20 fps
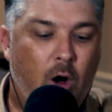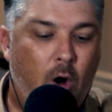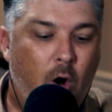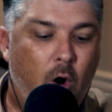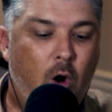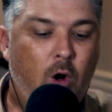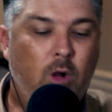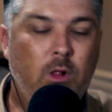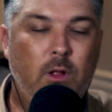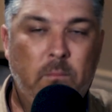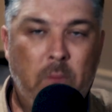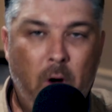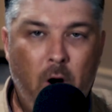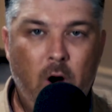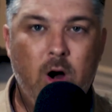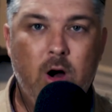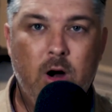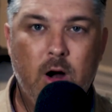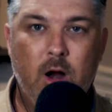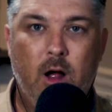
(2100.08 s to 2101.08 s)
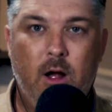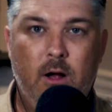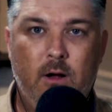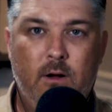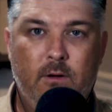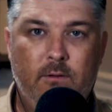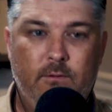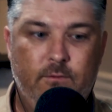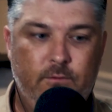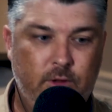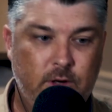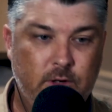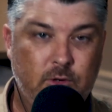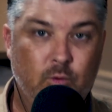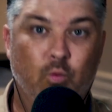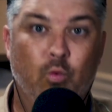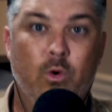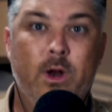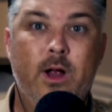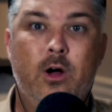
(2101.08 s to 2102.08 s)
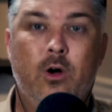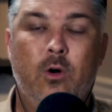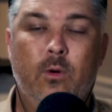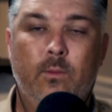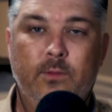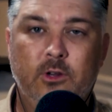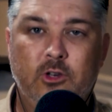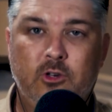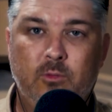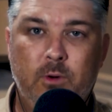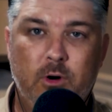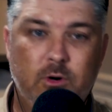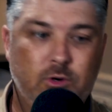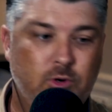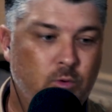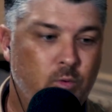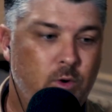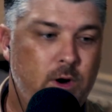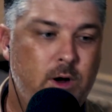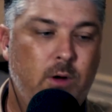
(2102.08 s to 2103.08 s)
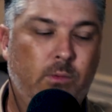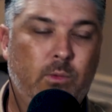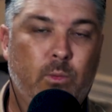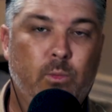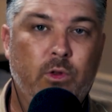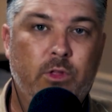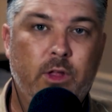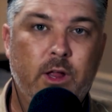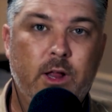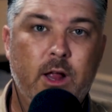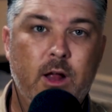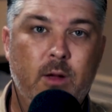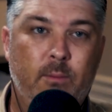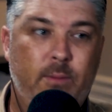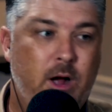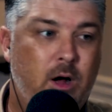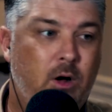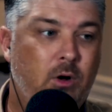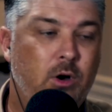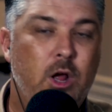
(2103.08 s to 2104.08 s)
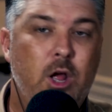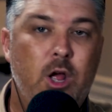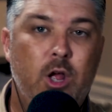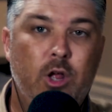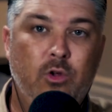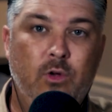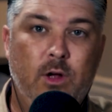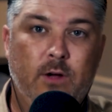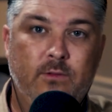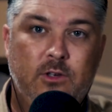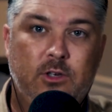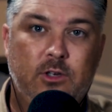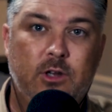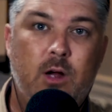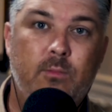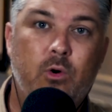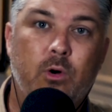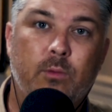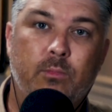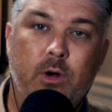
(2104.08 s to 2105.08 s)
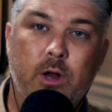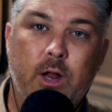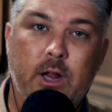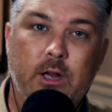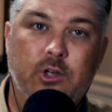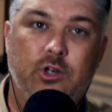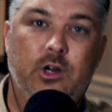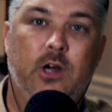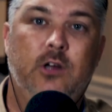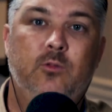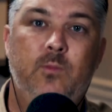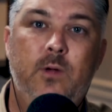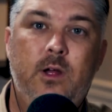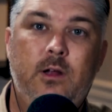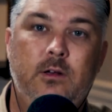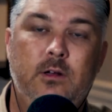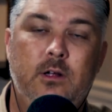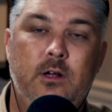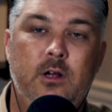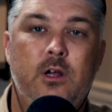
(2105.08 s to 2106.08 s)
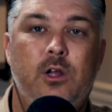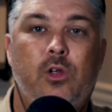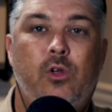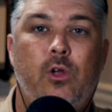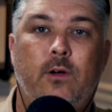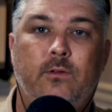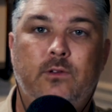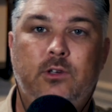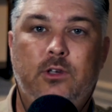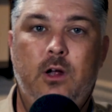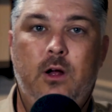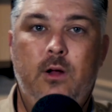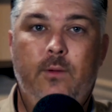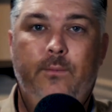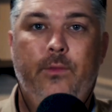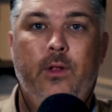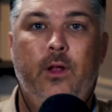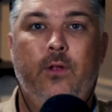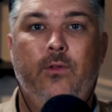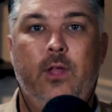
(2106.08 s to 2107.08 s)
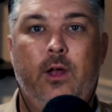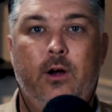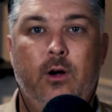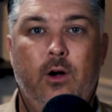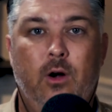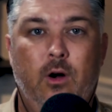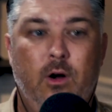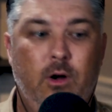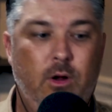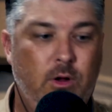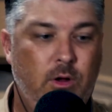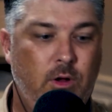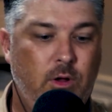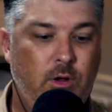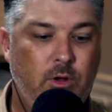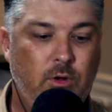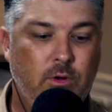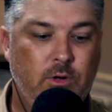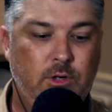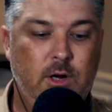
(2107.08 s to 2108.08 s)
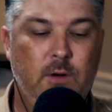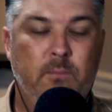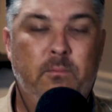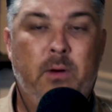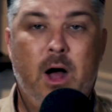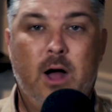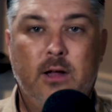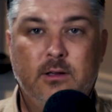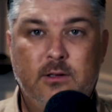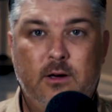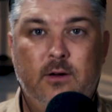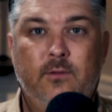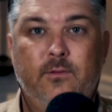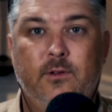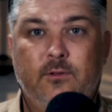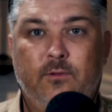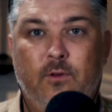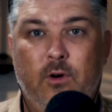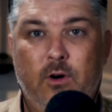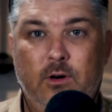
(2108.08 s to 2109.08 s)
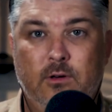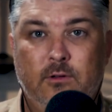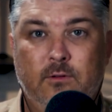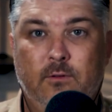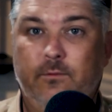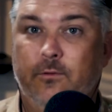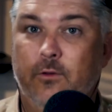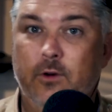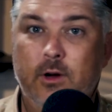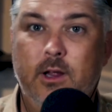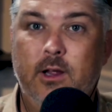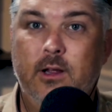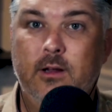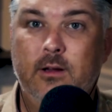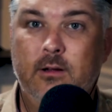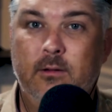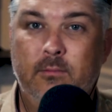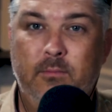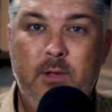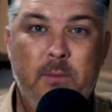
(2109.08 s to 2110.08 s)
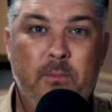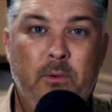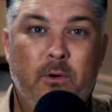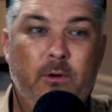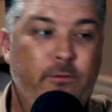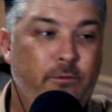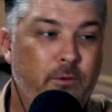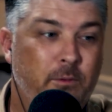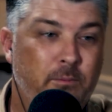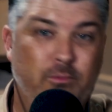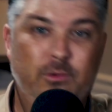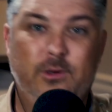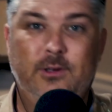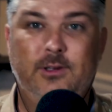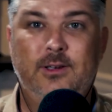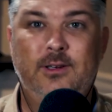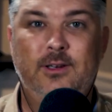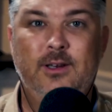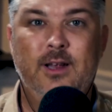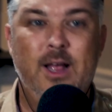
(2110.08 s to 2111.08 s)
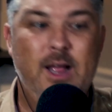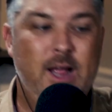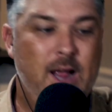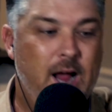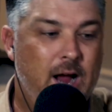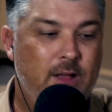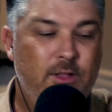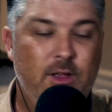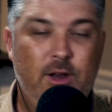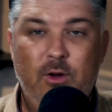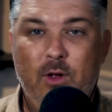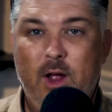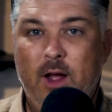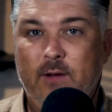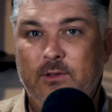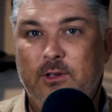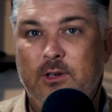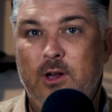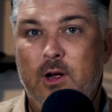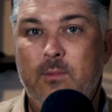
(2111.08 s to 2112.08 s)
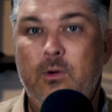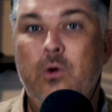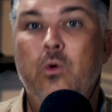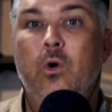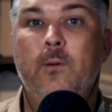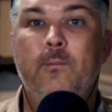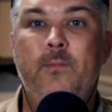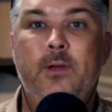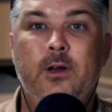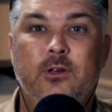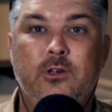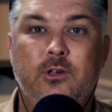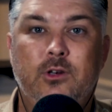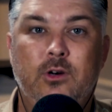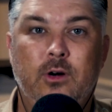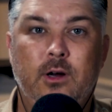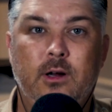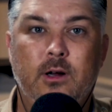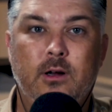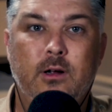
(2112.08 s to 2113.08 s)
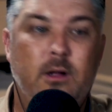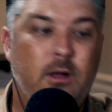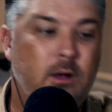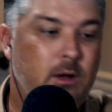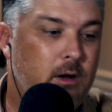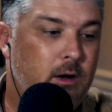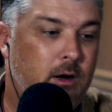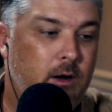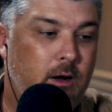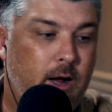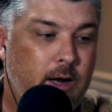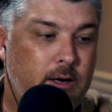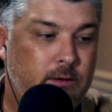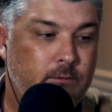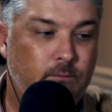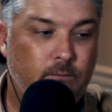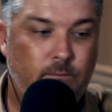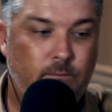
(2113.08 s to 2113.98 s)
all a part of this realm, the spiritual realm. When we're thinking about, you have some who are bringing judgment. You have some that are using positive as far as freeing people from prison. And then you have some who are ministering. Like,